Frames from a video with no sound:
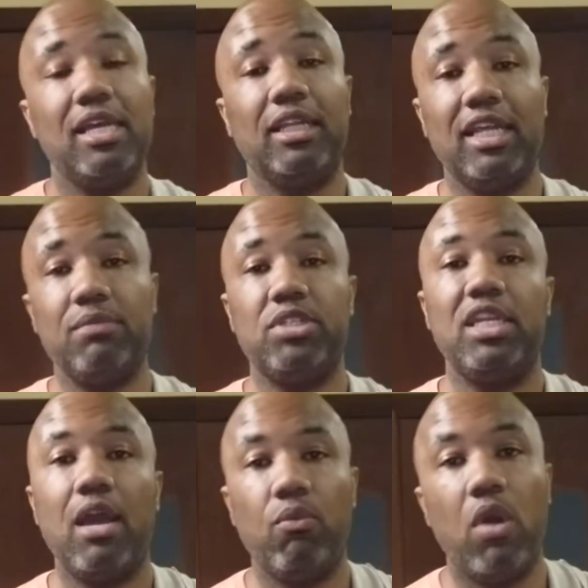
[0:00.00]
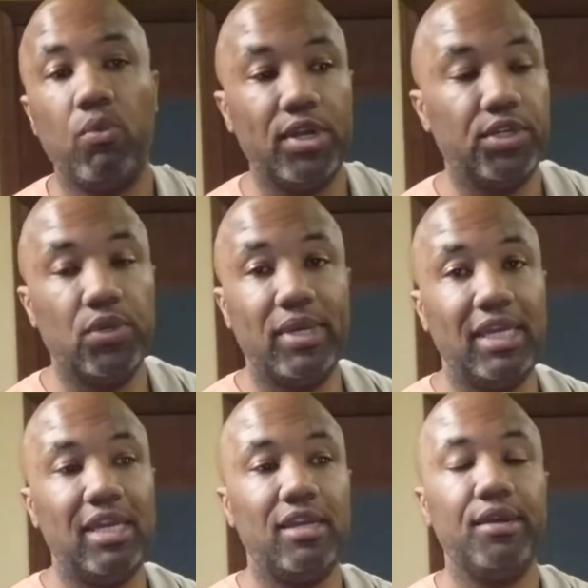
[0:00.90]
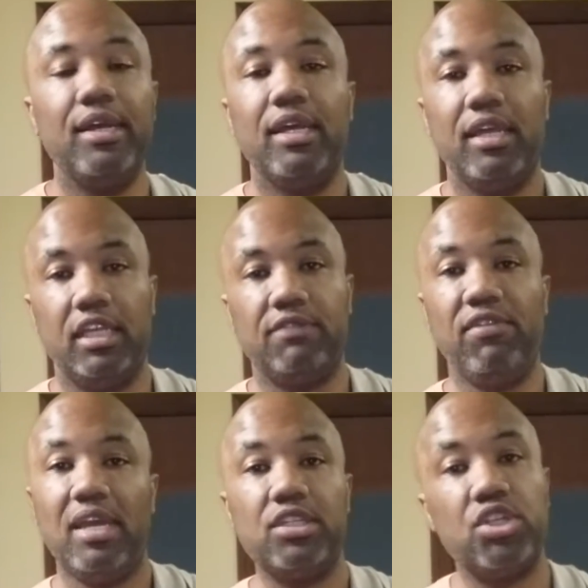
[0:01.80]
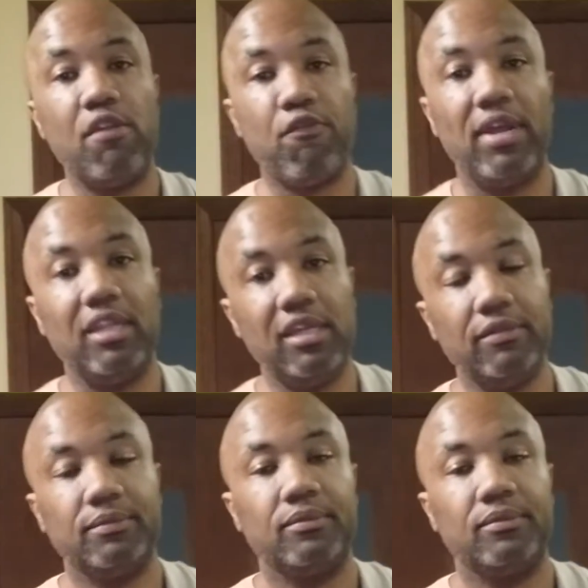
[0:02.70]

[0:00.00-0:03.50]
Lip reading: Let them see that what we're doing here is VSG friendly,